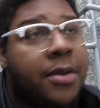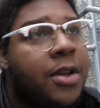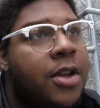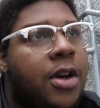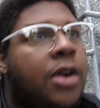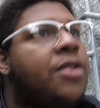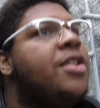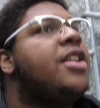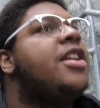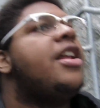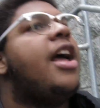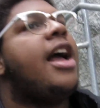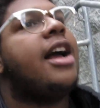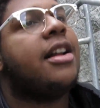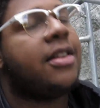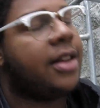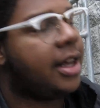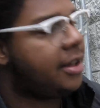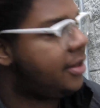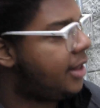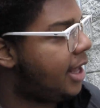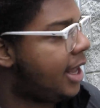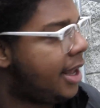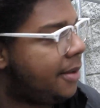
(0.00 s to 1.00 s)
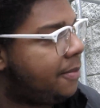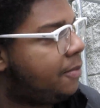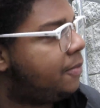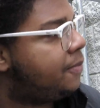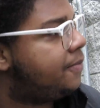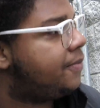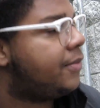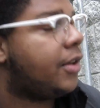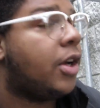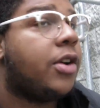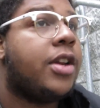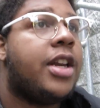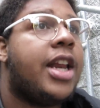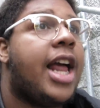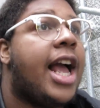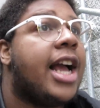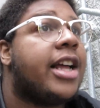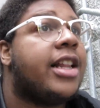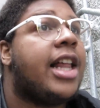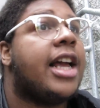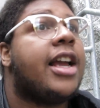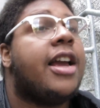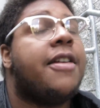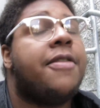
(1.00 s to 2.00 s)
you don't need to act like that. You don't need to
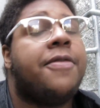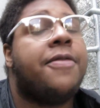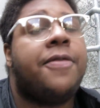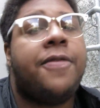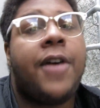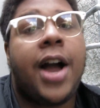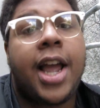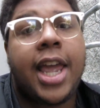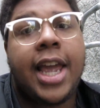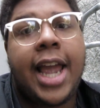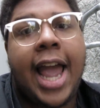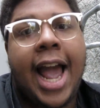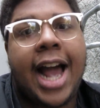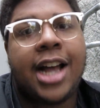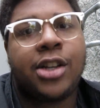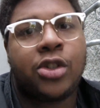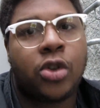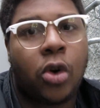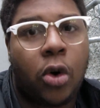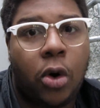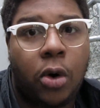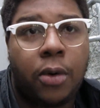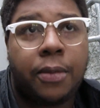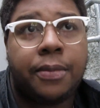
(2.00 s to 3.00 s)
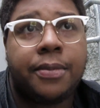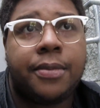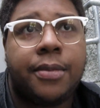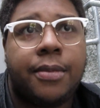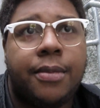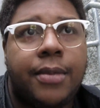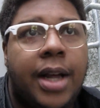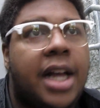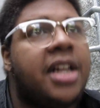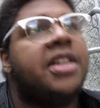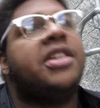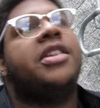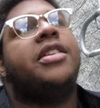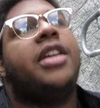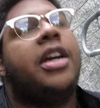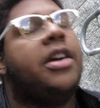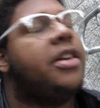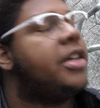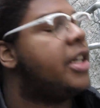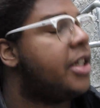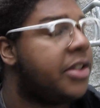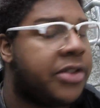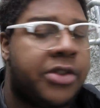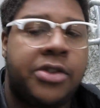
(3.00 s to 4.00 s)
act like a fucking asshole. There it
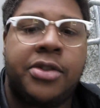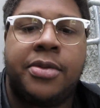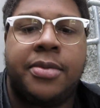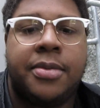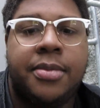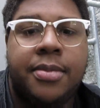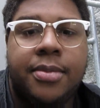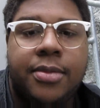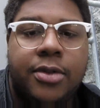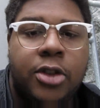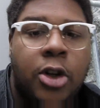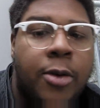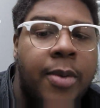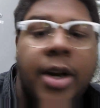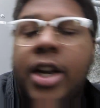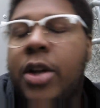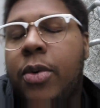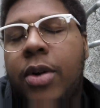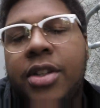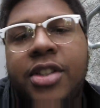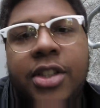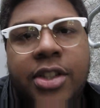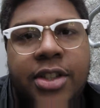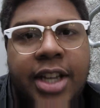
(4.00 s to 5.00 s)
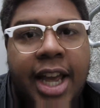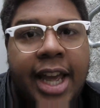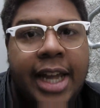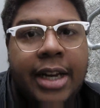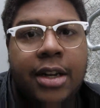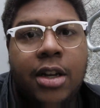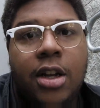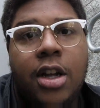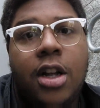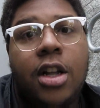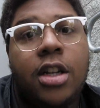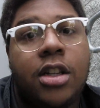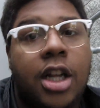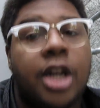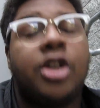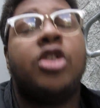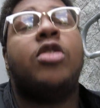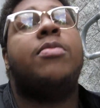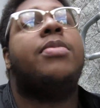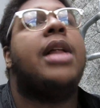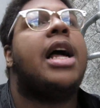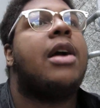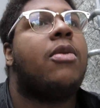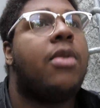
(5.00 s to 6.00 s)
is. Nobody wants to say it. A lot of you
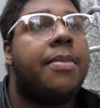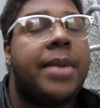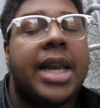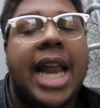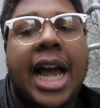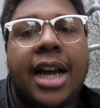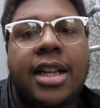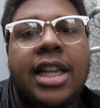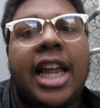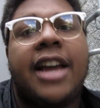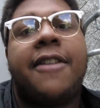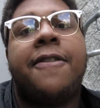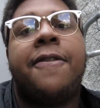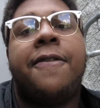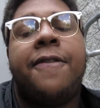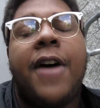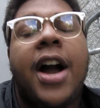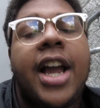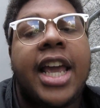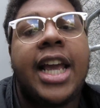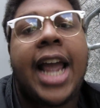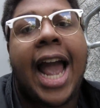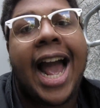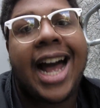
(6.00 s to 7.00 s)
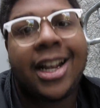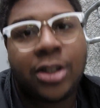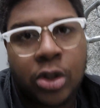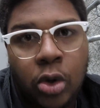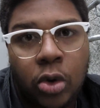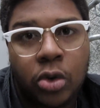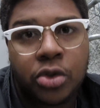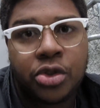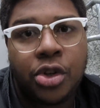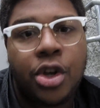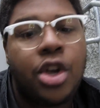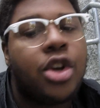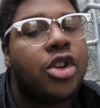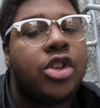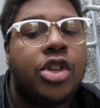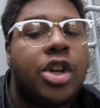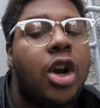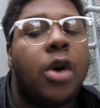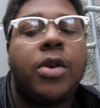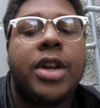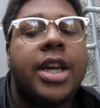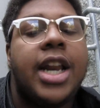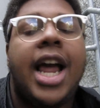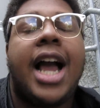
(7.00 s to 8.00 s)
black women act like fucking assholes. You
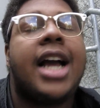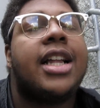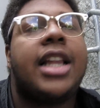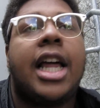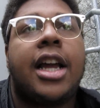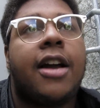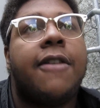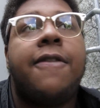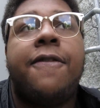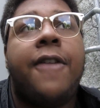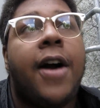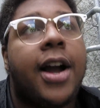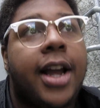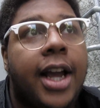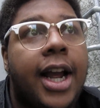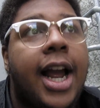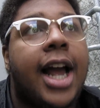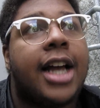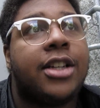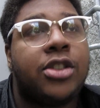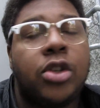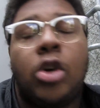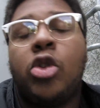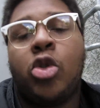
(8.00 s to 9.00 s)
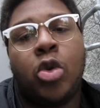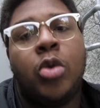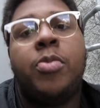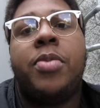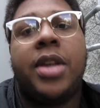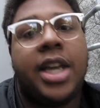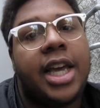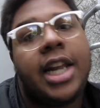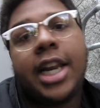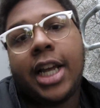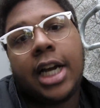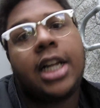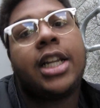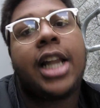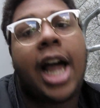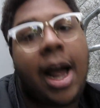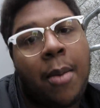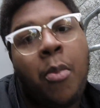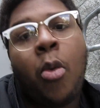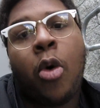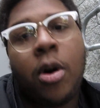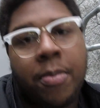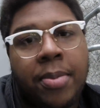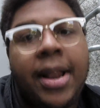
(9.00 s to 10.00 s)
don't need to act like a fucking asshole. You'd be getting a lot
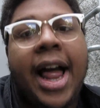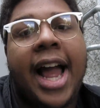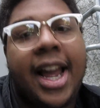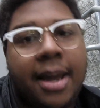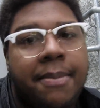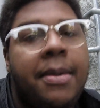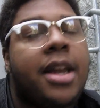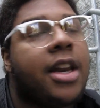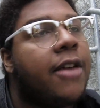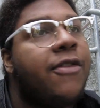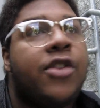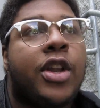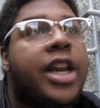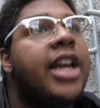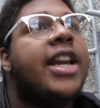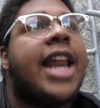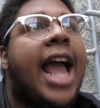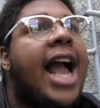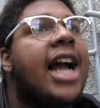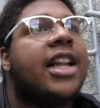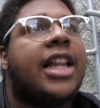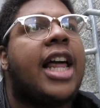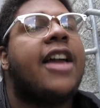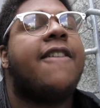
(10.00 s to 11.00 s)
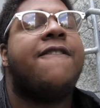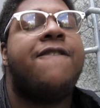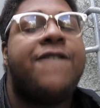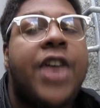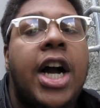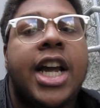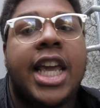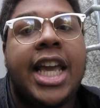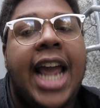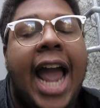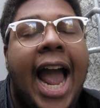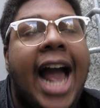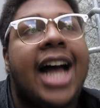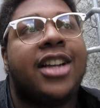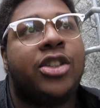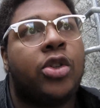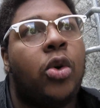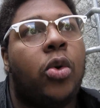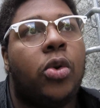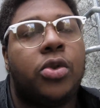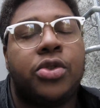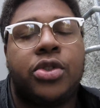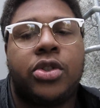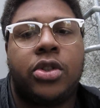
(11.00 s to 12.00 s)
more black men if you didn't act like fucking
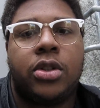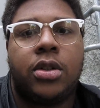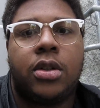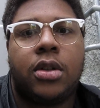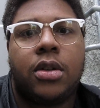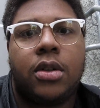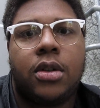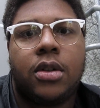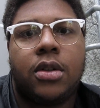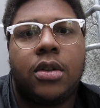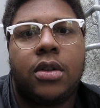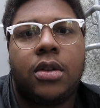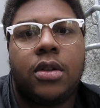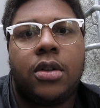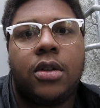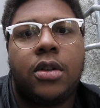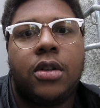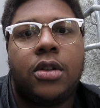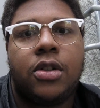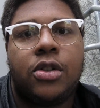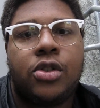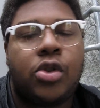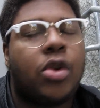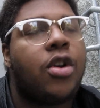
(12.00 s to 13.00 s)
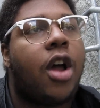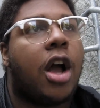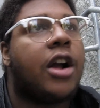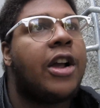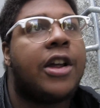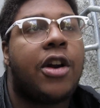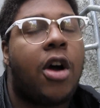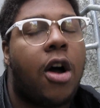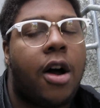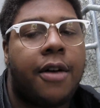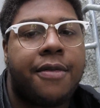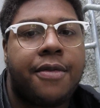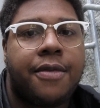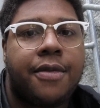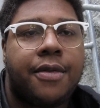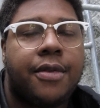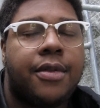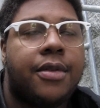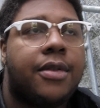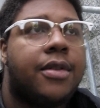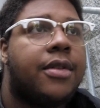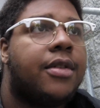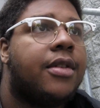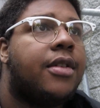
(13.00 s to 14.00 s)
assholes. So knock it off.
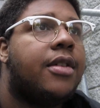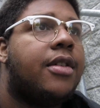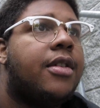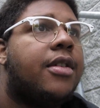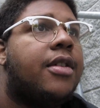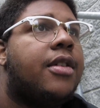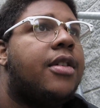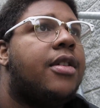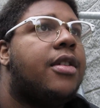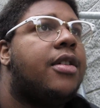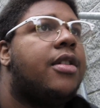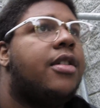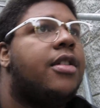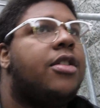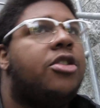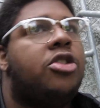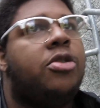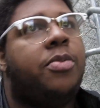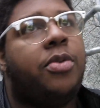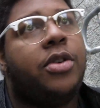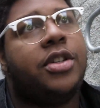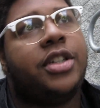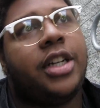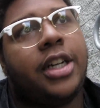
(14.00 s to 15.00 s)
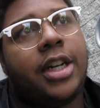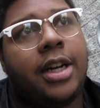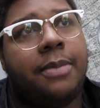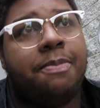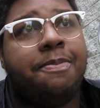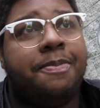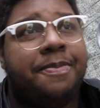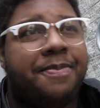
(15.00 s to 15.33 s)
It's your boy YaBoyJDub.